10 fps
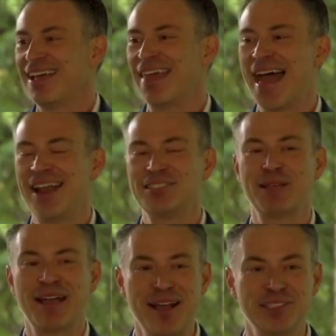And that is
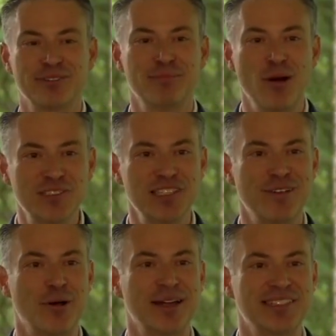because for most of
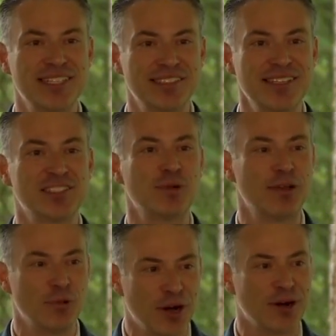our existence, we
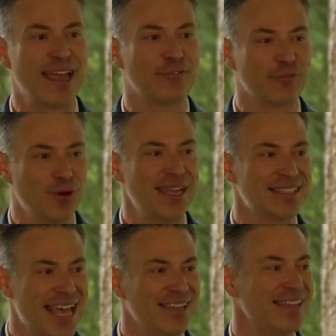were a free
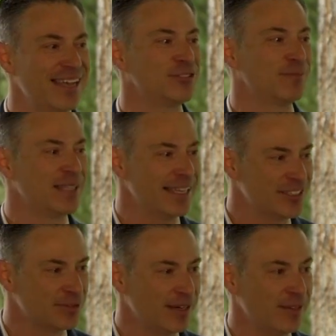10-day trip to
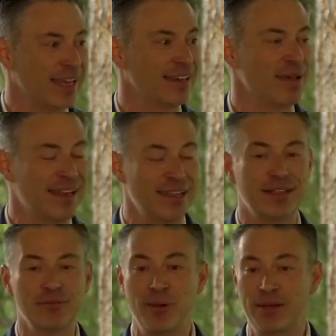Israel, and in many
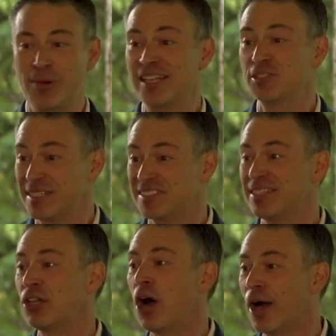ways we
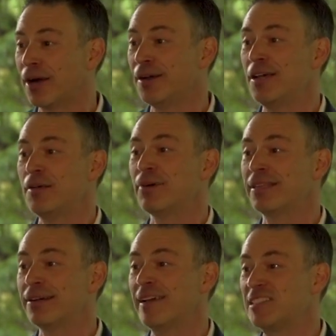still are. but
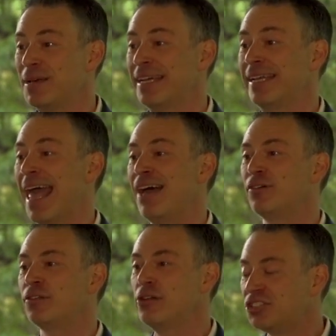there has been an
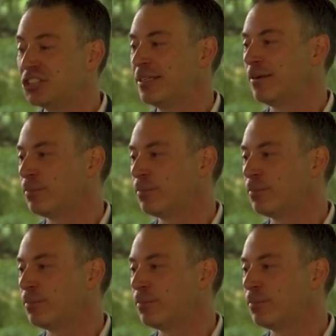evolution in